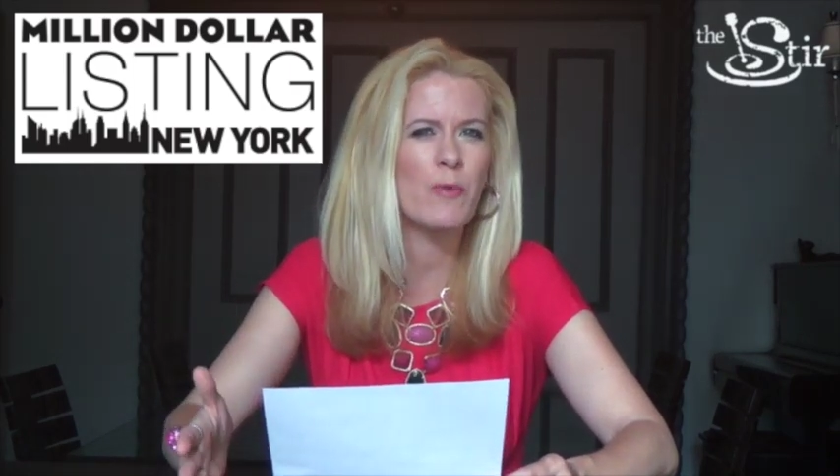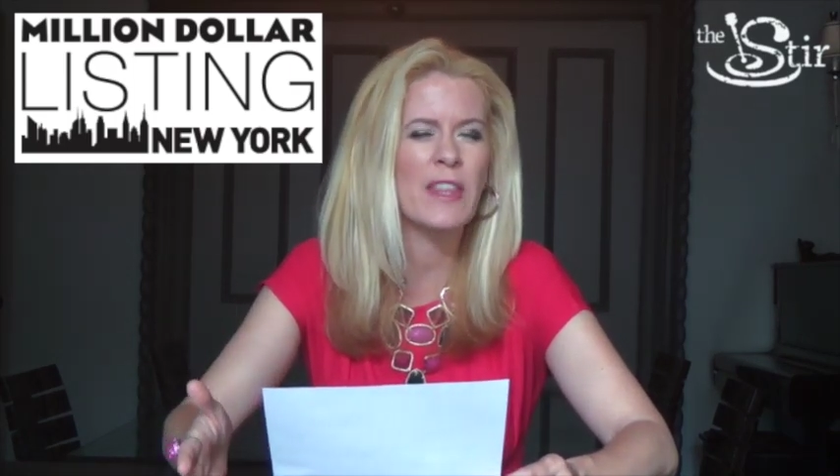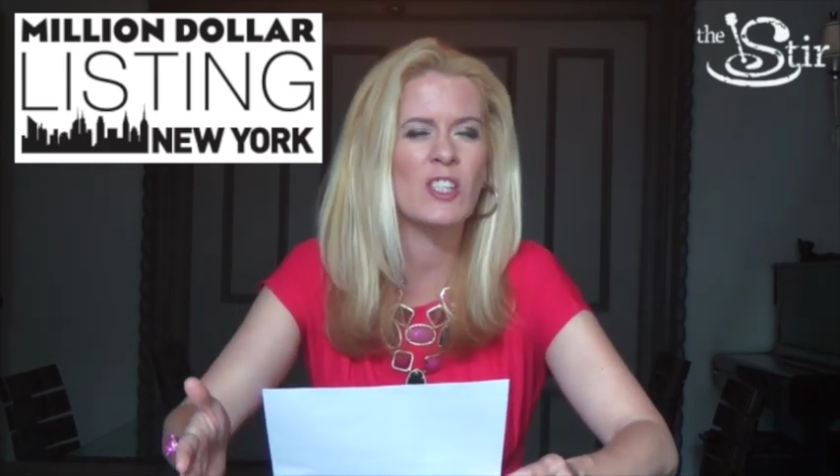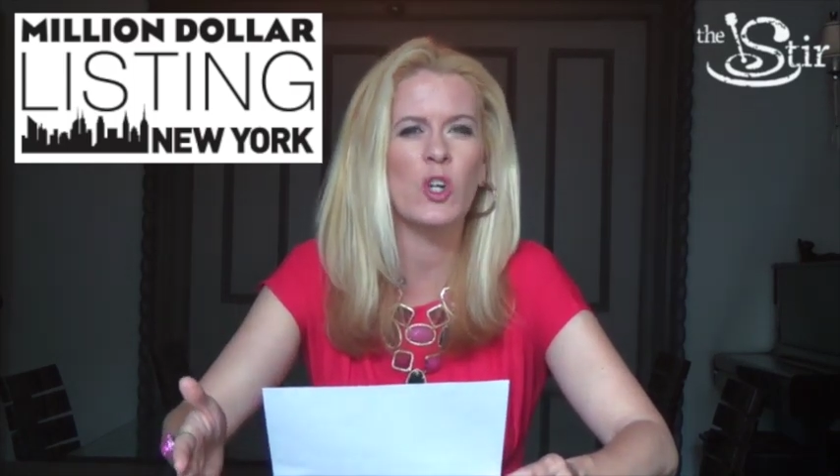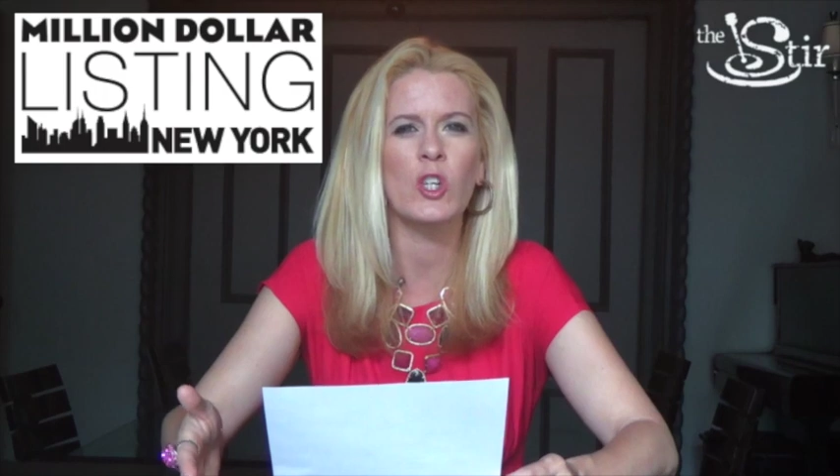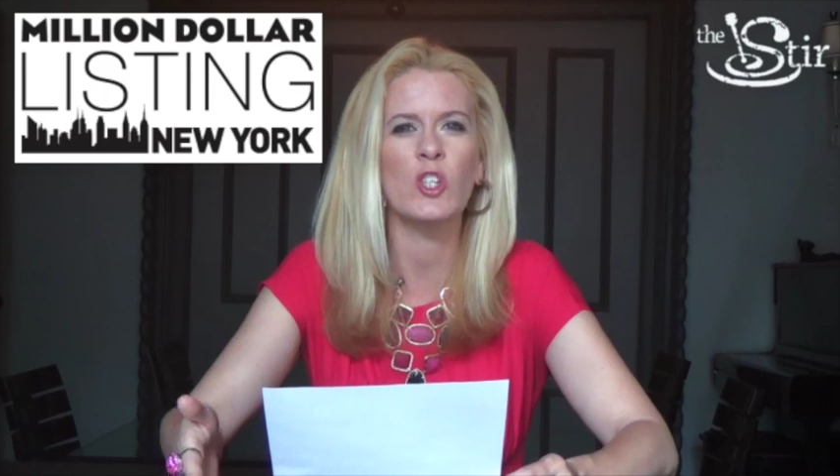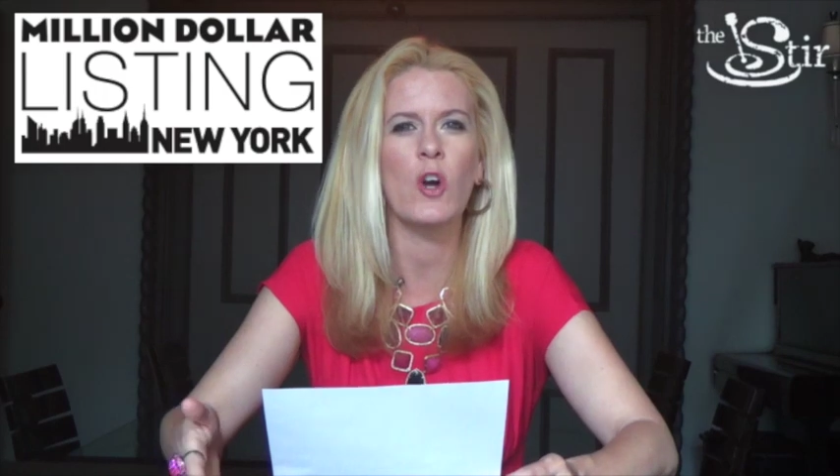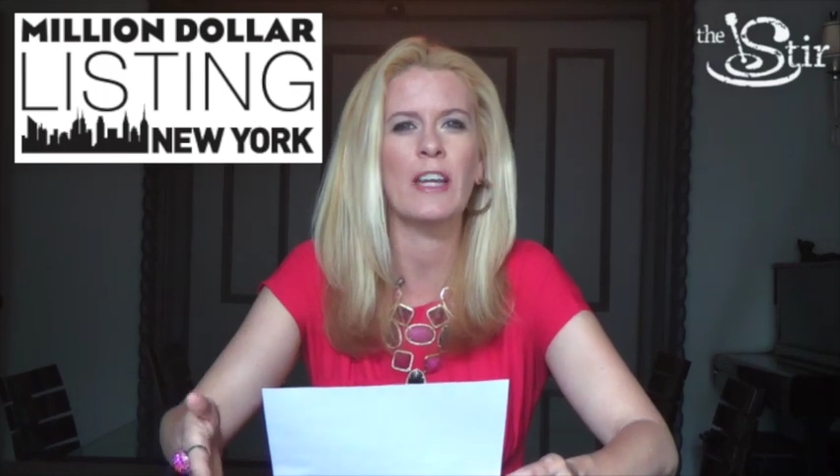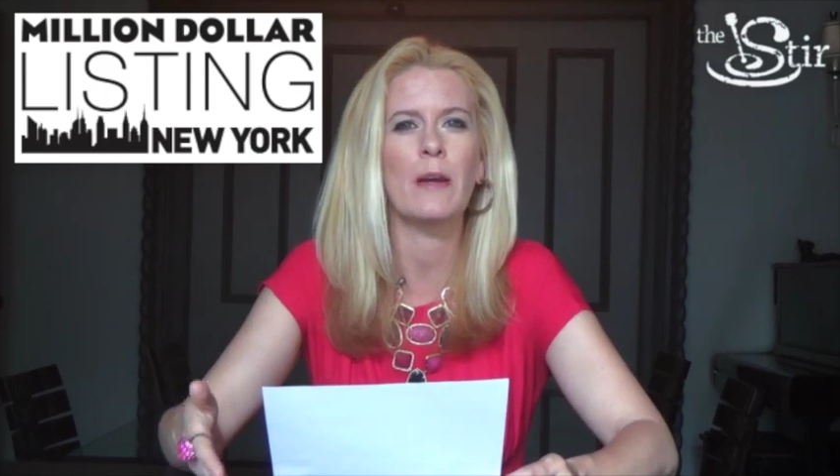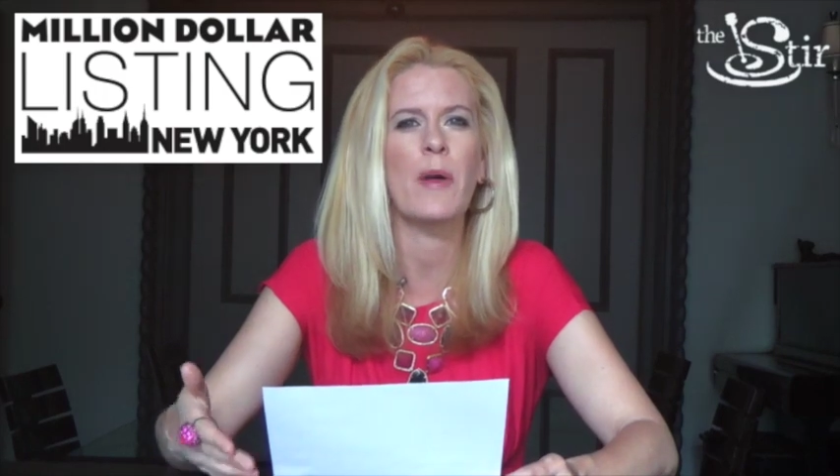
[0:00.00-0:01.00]
when they started
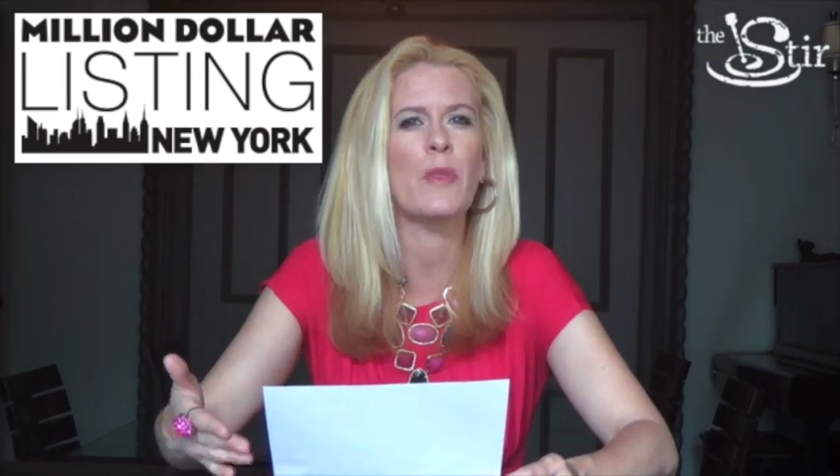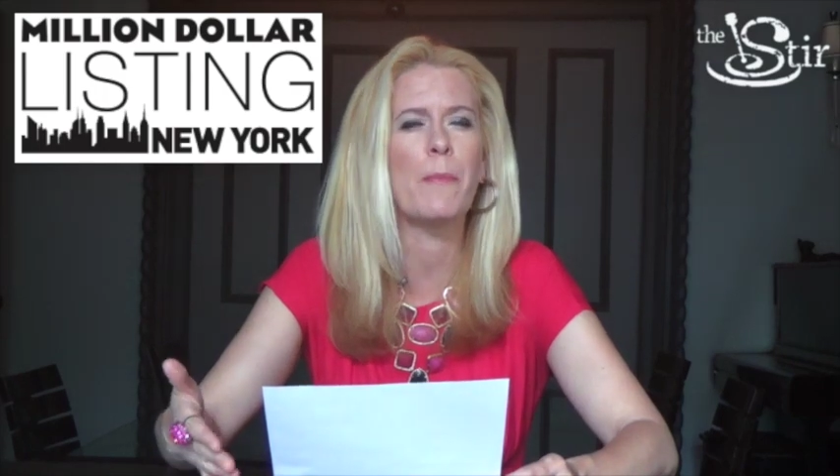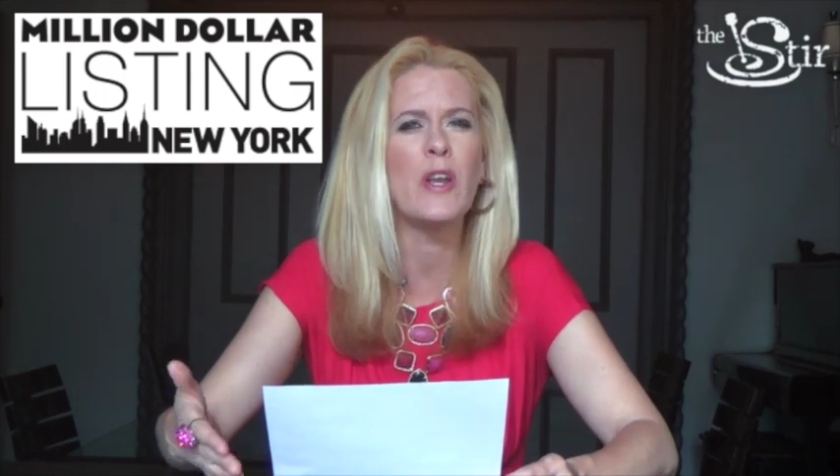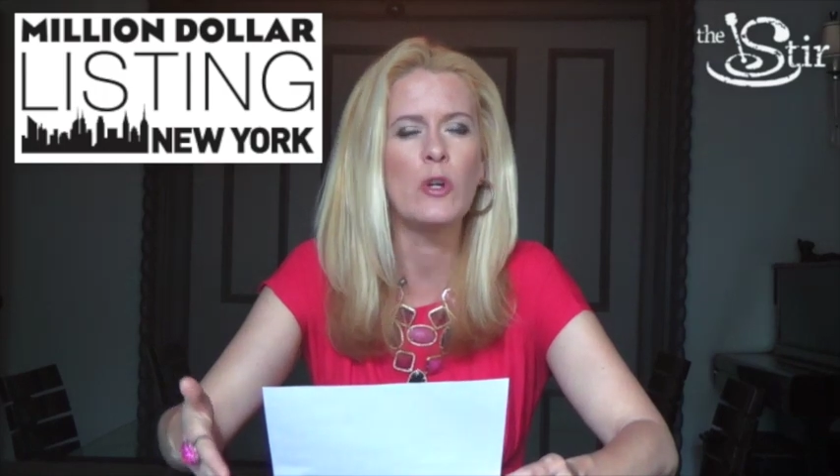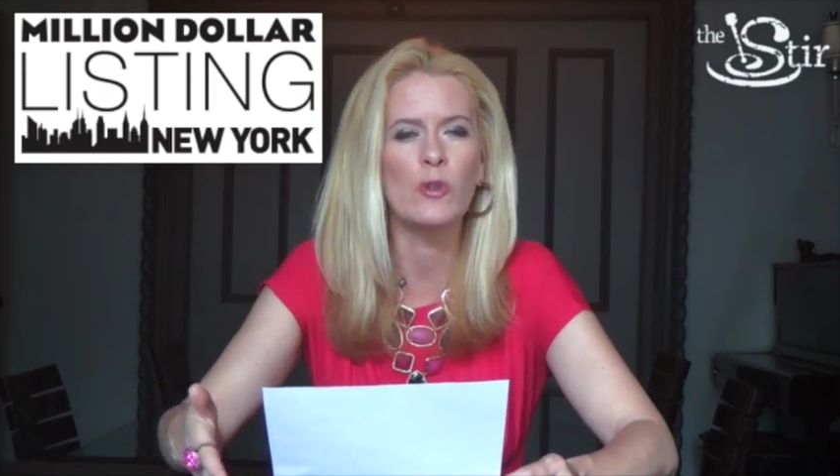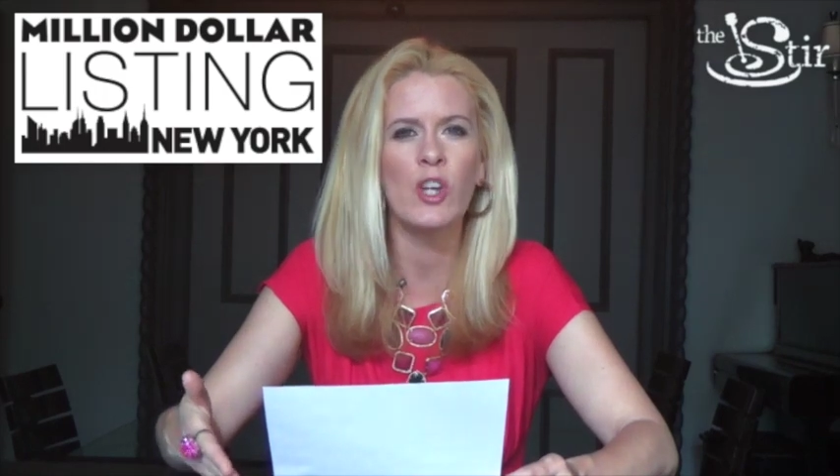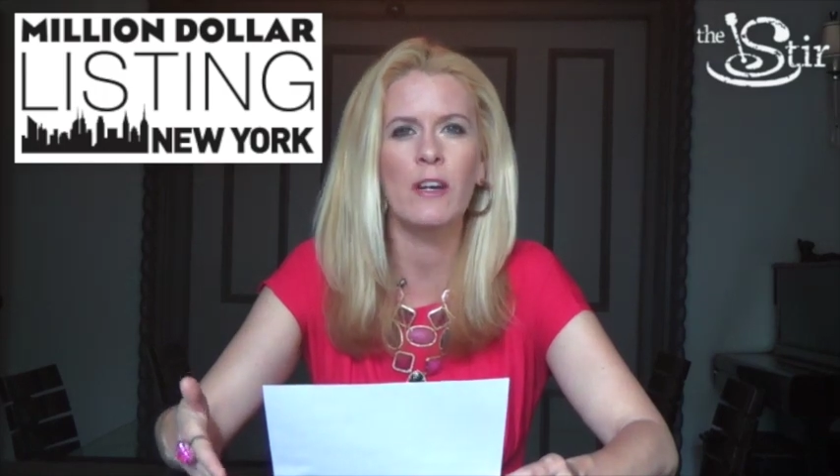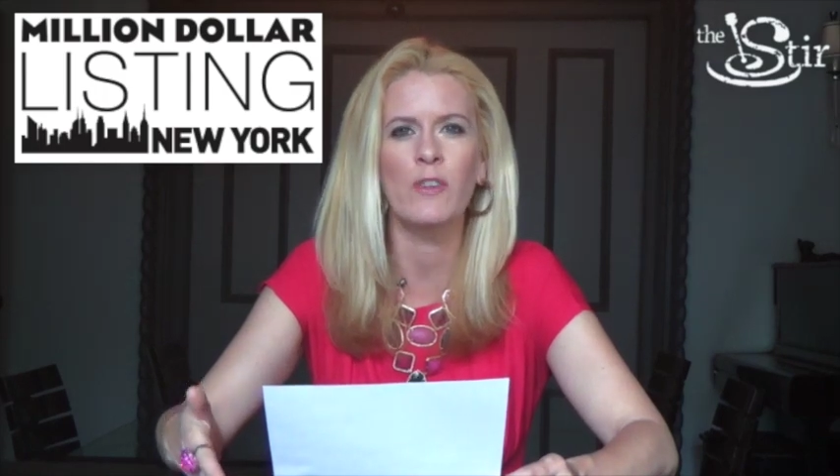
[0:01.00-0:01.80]
talking about the minutiae